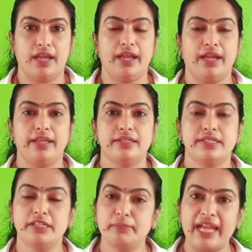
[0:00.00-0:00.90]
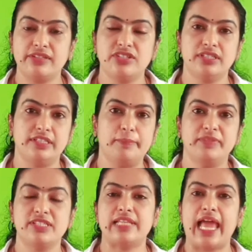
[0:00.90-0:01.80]
And in bacterium,
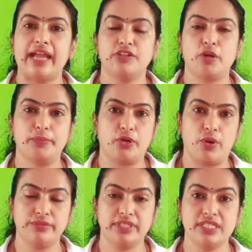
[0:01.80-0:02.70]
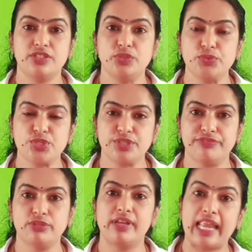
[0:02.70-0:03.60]
this Lac operon is used
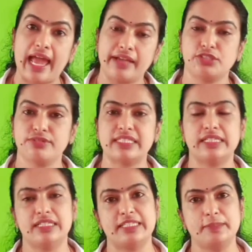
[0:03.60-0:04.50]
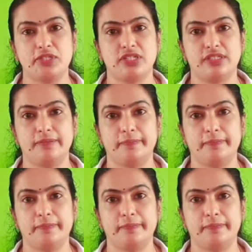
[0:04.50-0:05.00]
for lactose consumption.